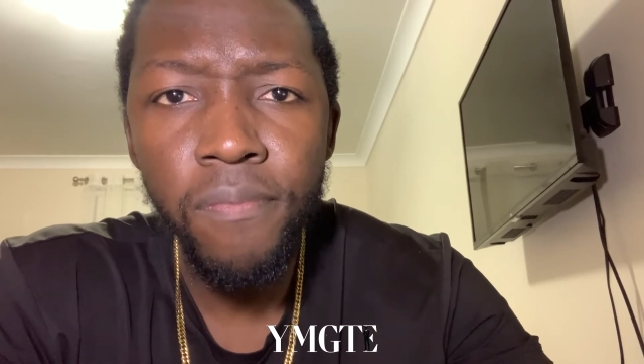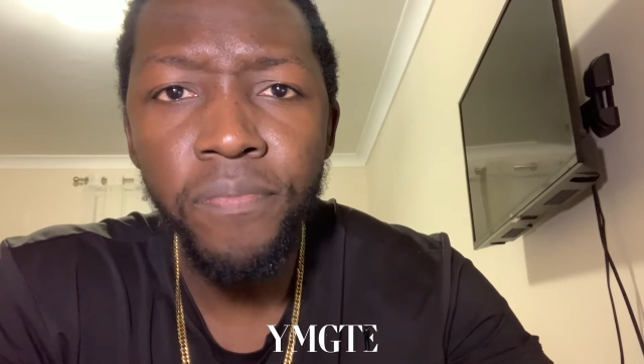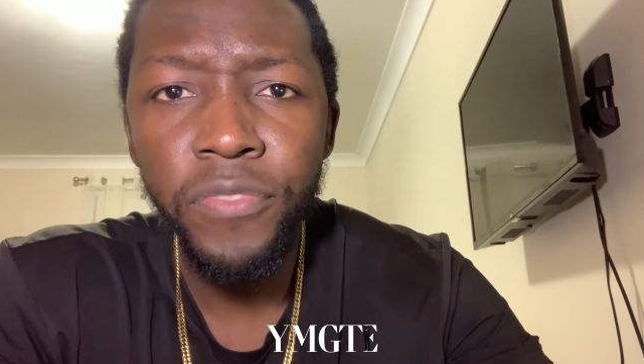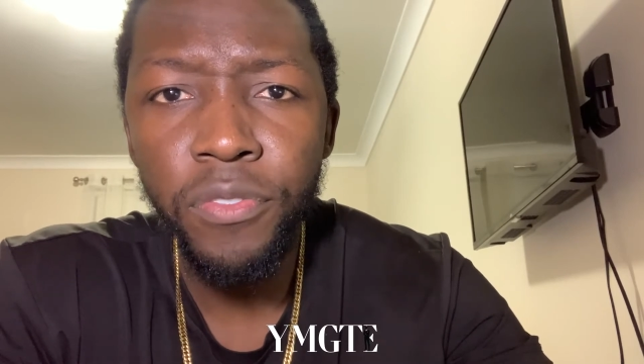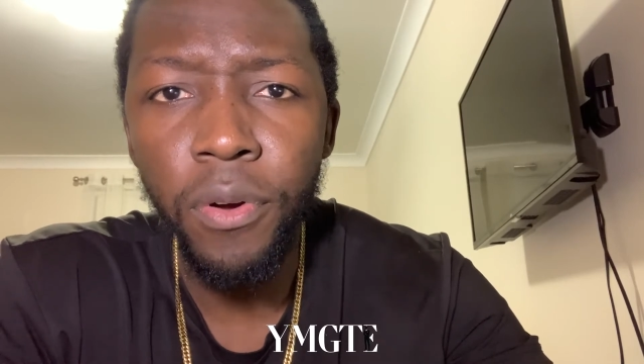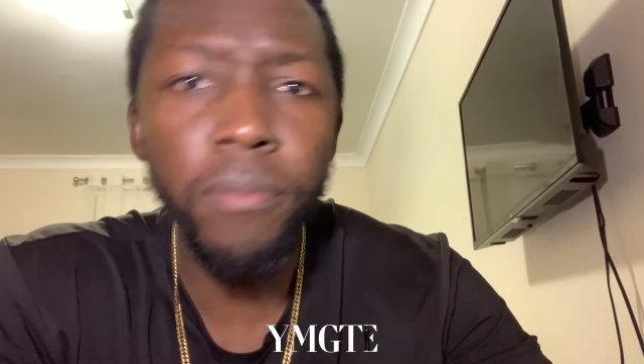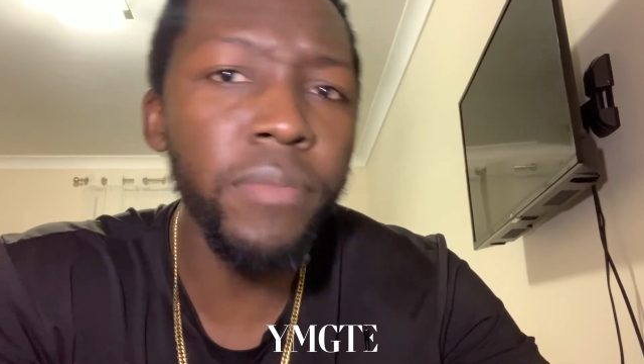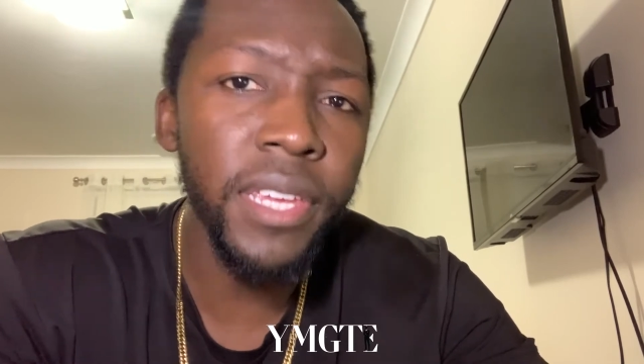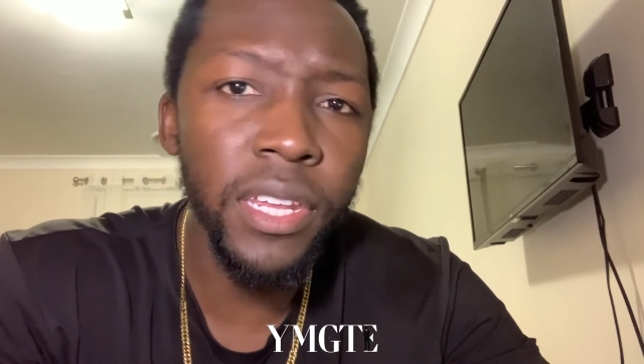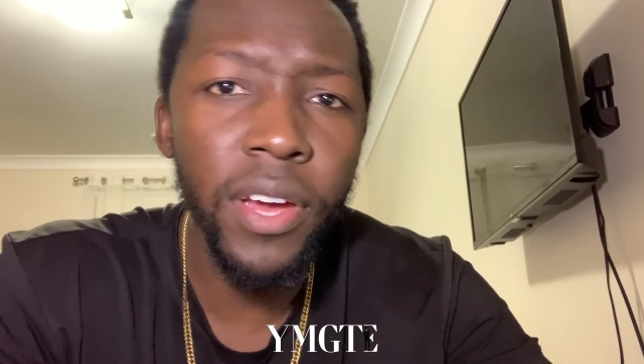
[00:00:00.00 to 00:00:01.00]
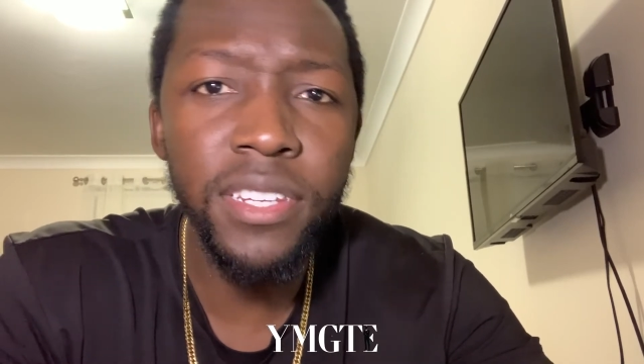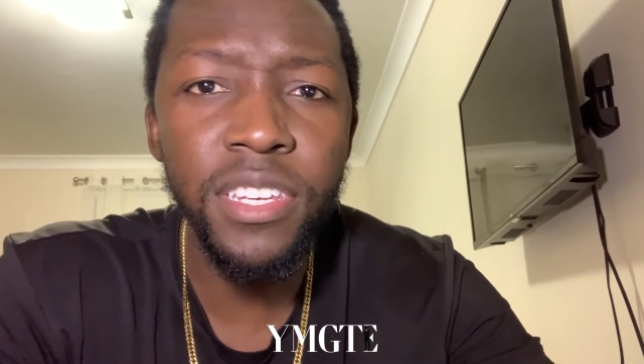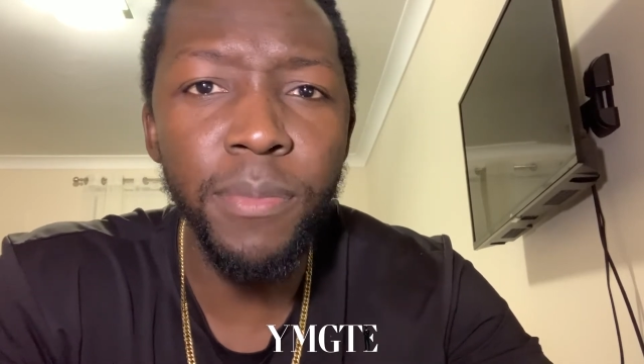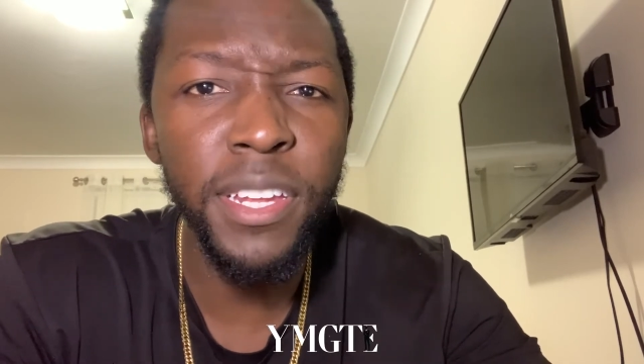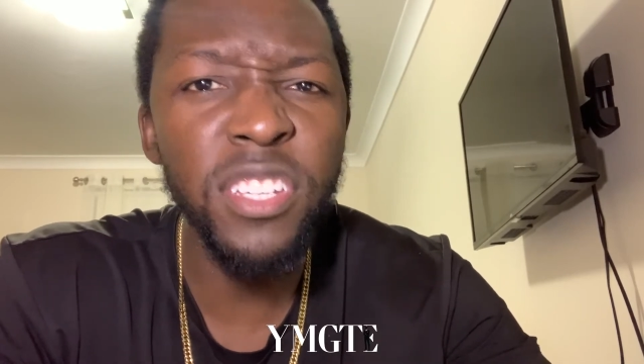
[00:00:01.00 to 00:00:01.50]
From being an IT
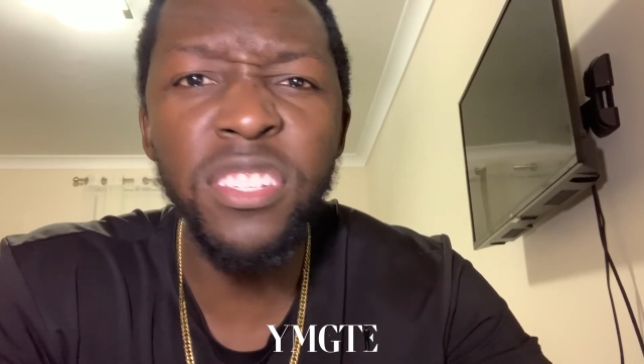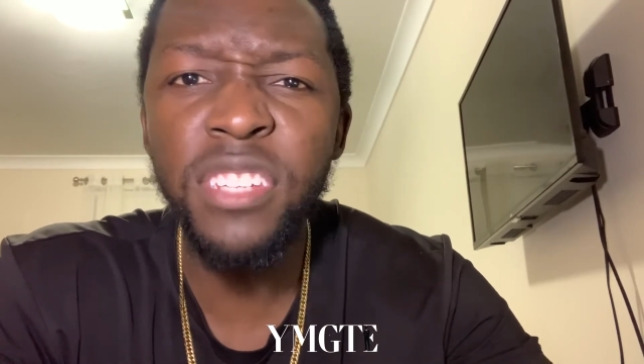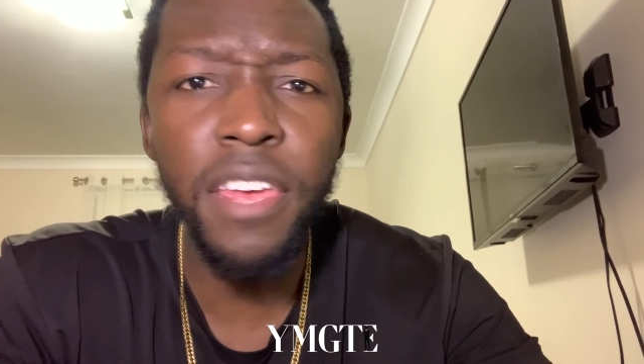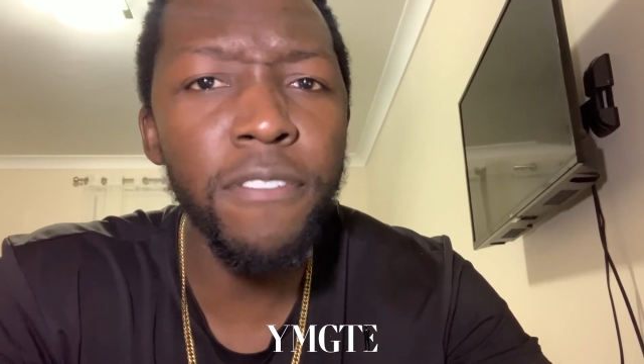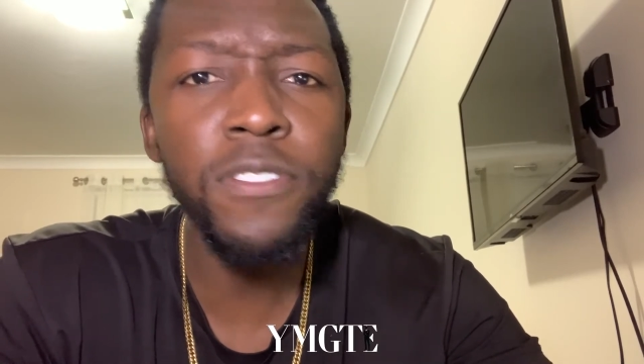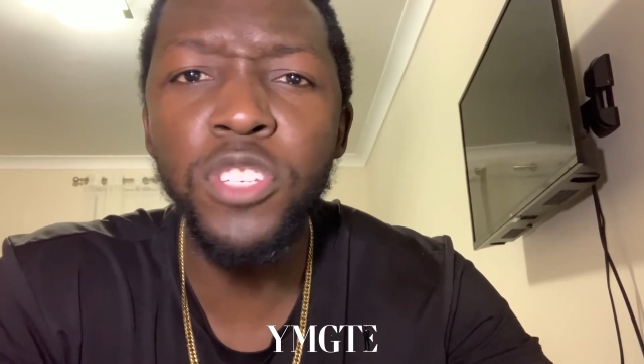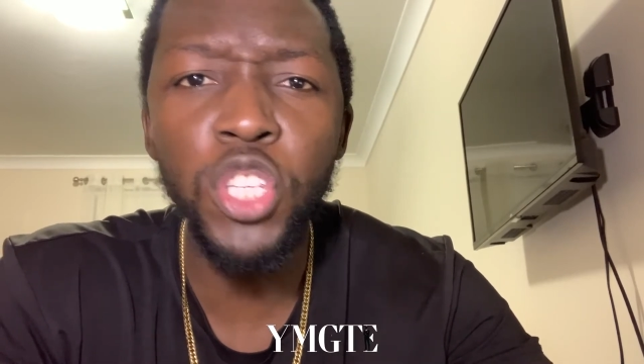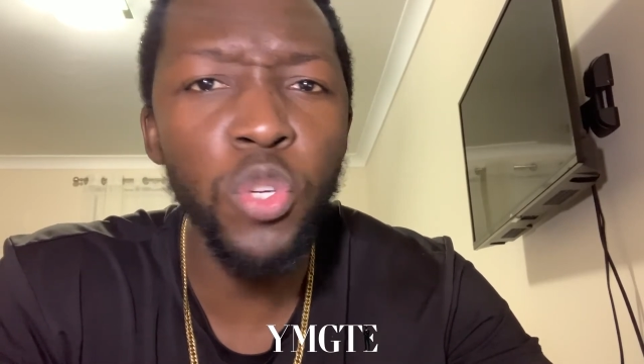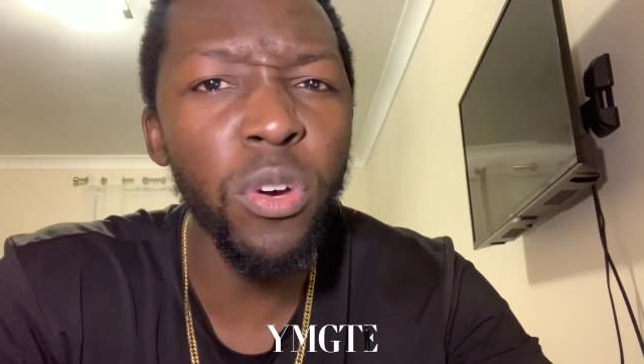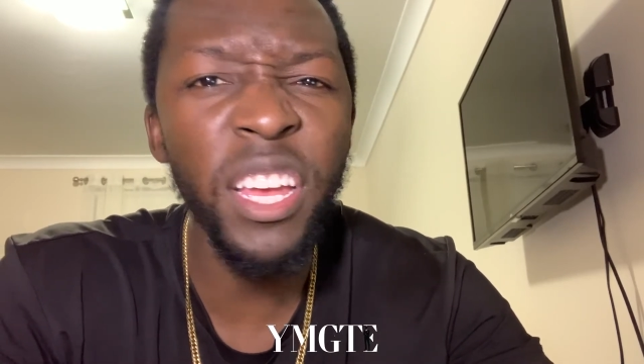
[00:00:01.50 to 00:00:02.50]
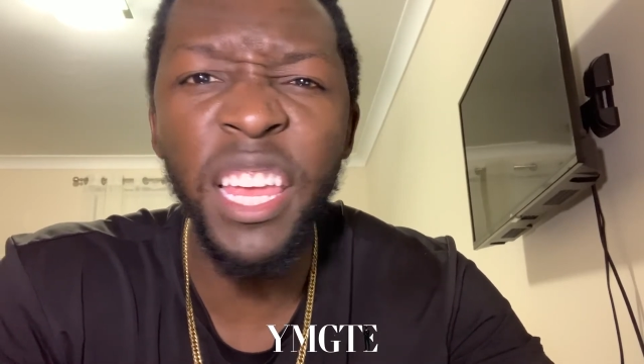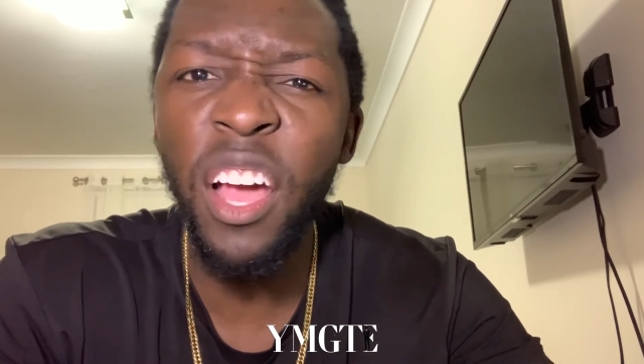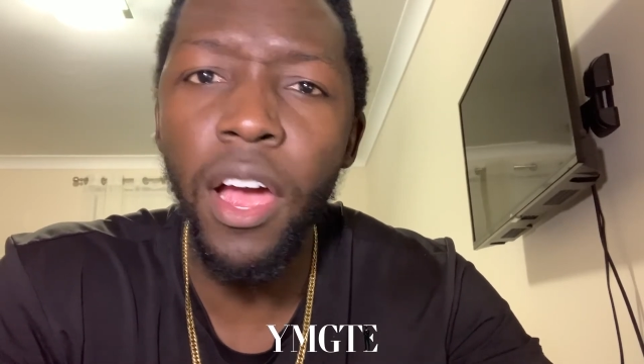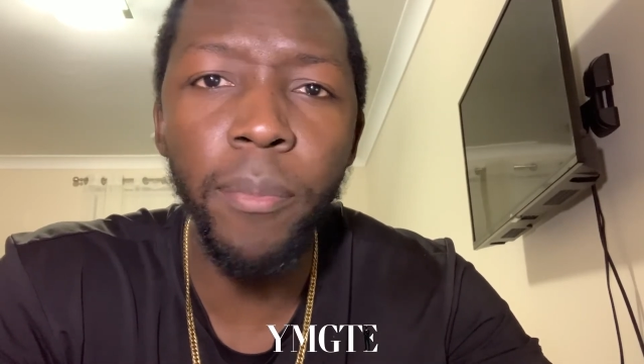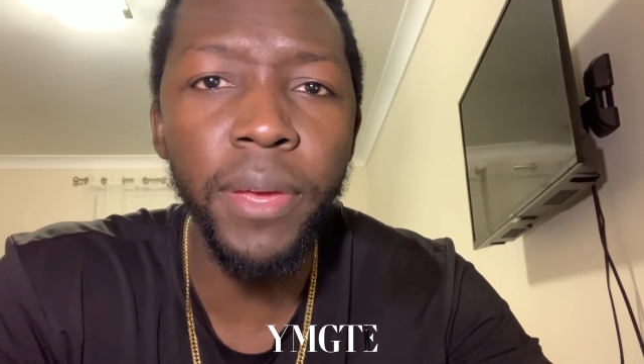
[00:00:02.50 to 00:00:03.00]
manager, safe, secure,
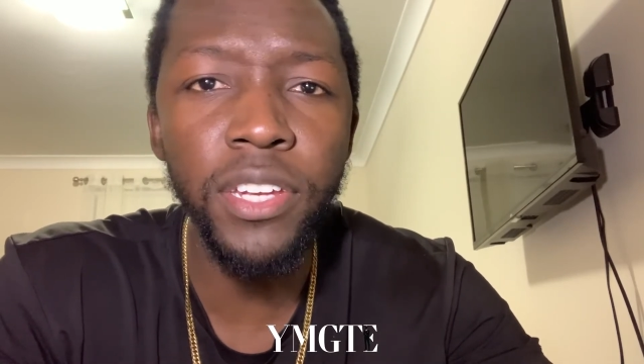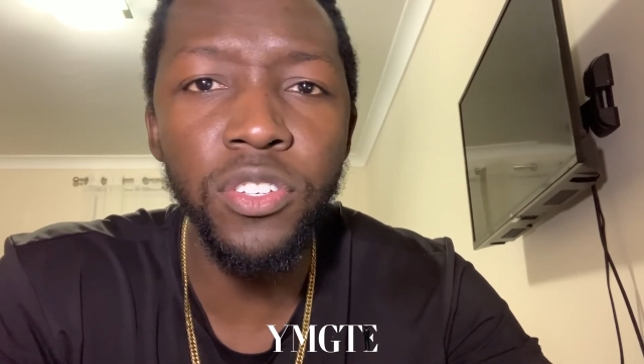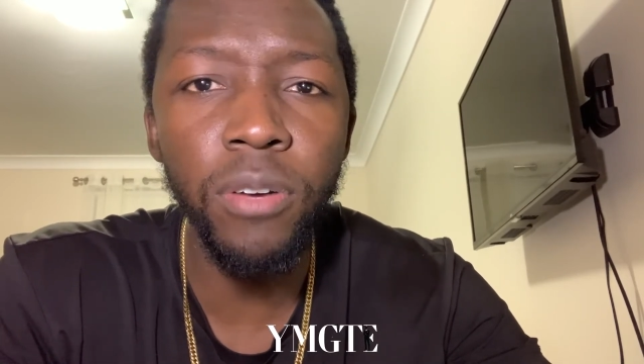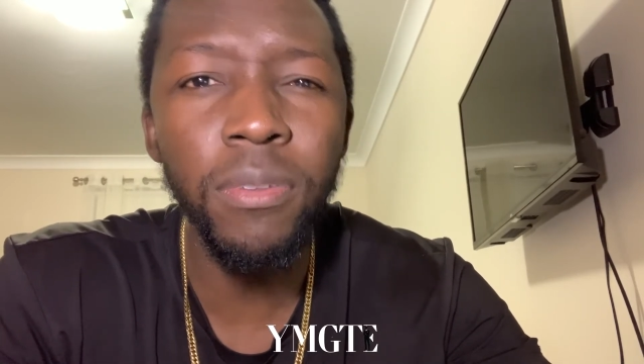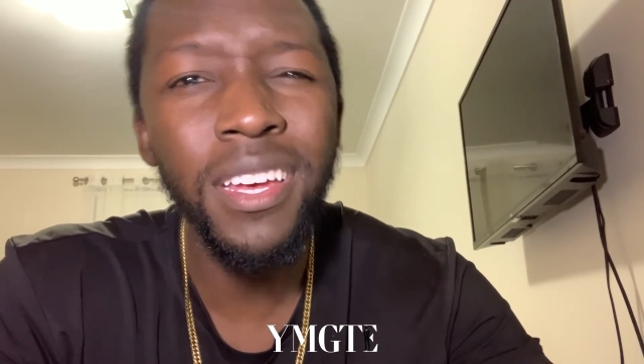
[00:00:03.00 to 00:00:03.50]
high paid job,